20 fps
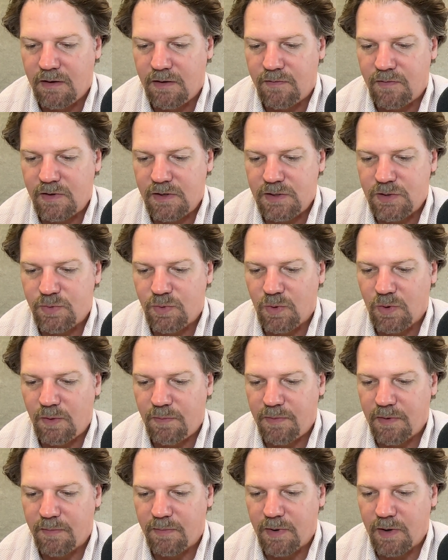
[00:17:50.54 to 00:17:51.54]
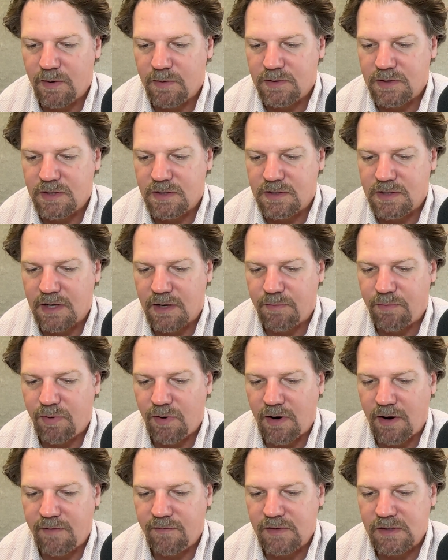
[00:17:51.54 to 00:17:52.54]
This rule proposes that
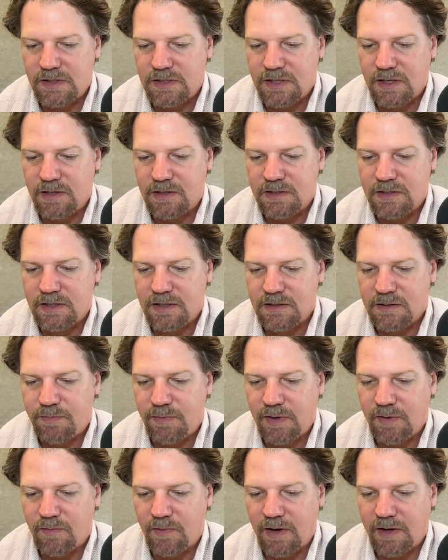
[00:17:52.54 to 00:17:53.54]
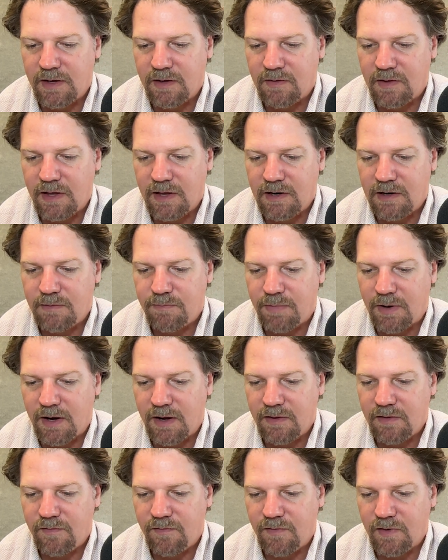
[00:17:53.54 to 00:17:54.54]
private citizens be regulated by
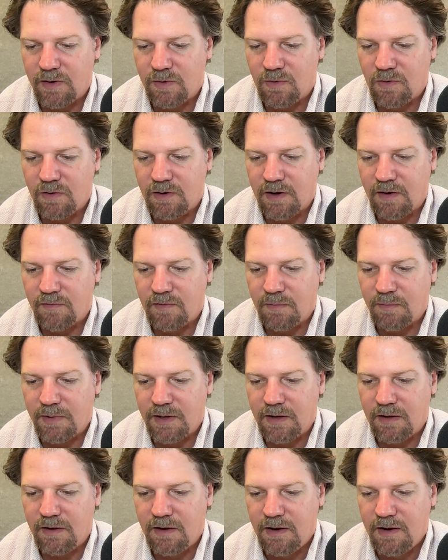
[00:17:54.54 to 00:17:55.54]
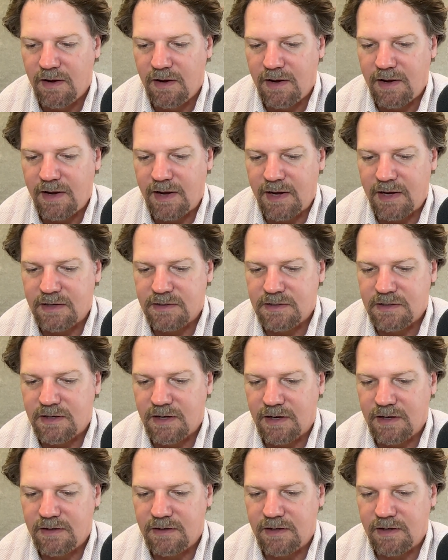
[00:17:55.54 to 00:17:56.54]
the federal government as
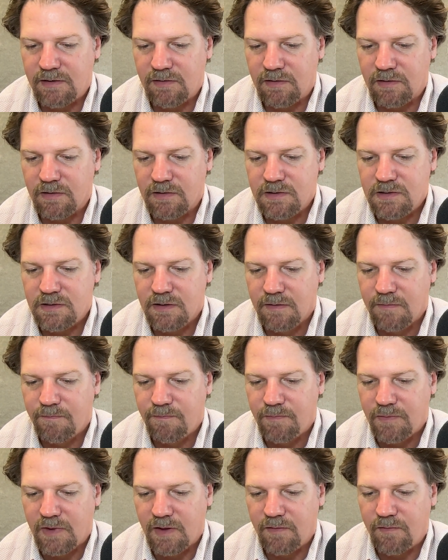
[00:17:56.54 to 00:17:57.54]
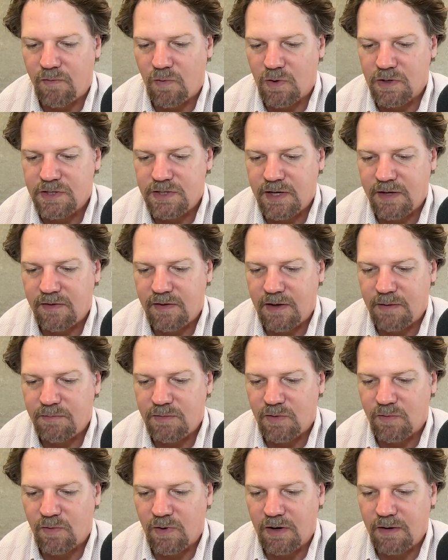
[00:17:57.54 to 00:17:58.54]
gun dealers, forcing them
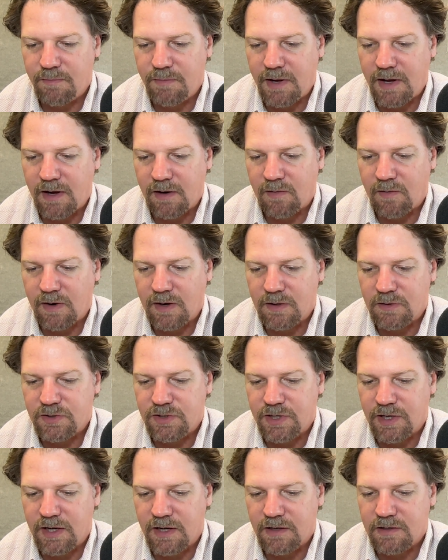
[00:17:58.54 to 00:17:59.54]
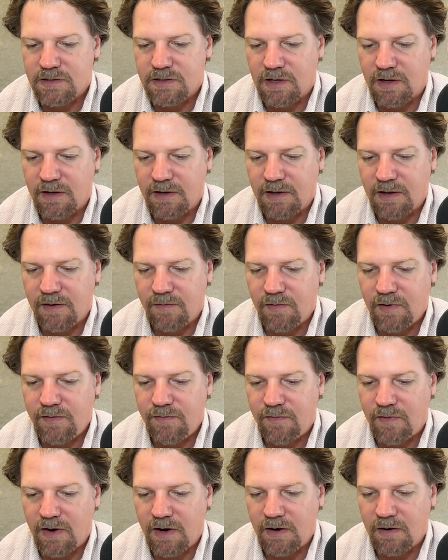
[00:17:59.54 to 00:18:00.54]
to run background checks on every
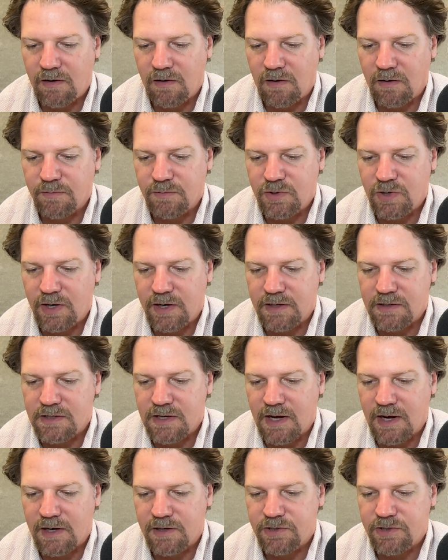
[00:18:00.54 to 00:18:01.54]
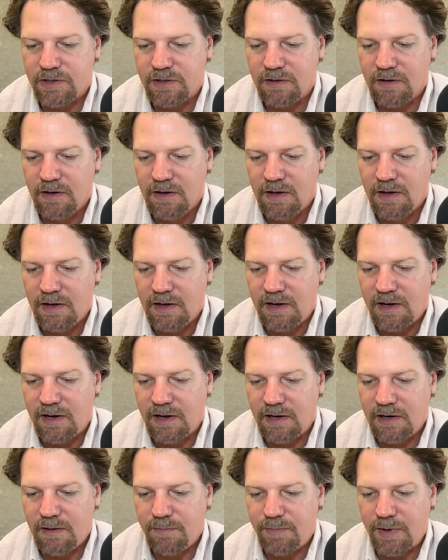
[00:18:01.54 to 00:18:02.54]
firearm transaction
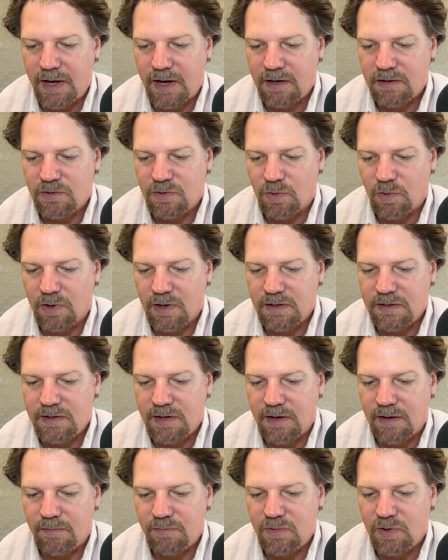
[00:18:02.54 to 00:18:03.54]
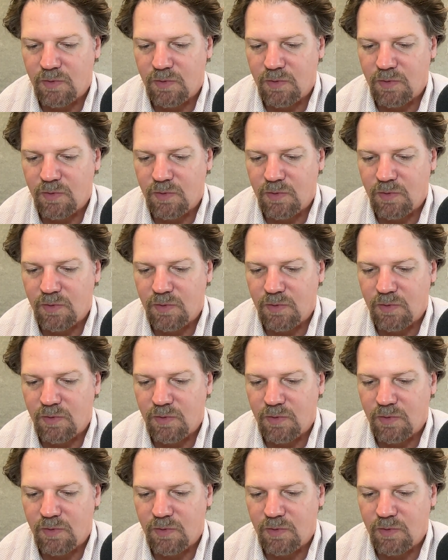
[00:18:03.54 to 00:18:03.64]
in a backdoor attempt to